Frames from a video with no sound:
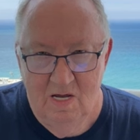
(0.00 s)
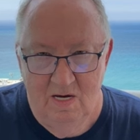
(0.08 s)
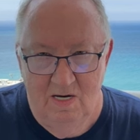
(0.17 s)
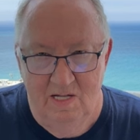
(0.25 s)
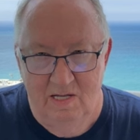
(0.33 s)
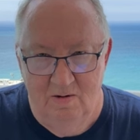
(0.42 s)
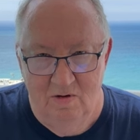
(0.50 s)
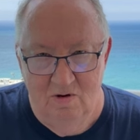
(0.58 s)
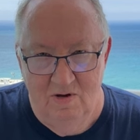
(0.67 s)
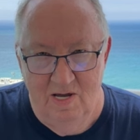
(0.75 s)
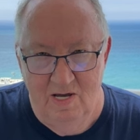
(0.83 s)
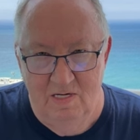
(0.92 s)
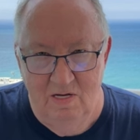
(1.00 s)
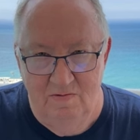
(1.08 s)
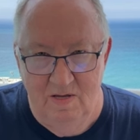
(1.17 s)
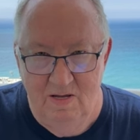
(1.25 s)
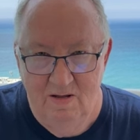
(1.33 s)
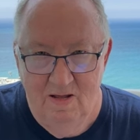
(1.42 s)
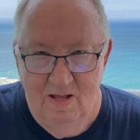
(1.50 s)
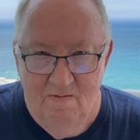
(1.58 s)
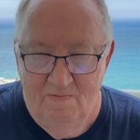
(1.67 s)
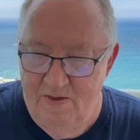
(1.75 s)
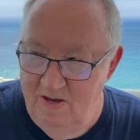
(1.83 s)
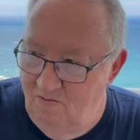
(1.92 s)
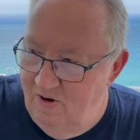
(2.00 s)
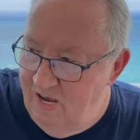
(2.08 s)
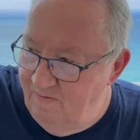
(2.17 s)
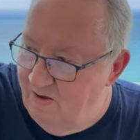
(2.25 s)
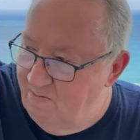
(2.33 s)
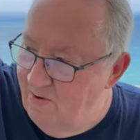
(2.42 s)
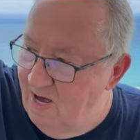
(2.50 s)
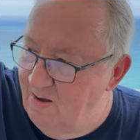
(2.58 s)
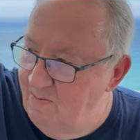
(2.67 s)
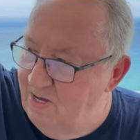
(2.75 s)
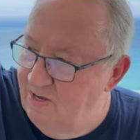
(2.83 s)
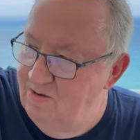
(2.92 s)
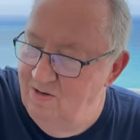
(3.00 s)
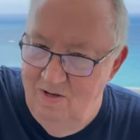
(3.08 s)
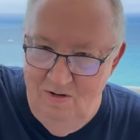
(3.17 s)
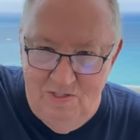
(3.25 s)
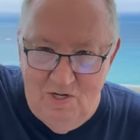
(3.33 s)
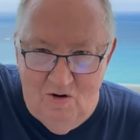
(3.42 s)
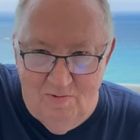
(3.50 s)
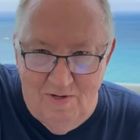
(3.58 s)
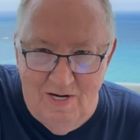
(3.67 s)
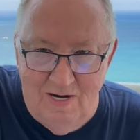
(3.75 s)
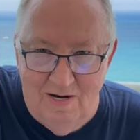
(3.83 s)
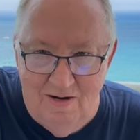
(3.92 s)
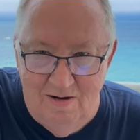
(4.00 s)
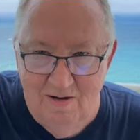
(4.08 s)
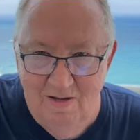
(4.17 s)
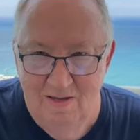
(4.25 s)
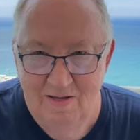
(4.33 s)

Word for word: let them go ahead of you, they wave at mama who's over here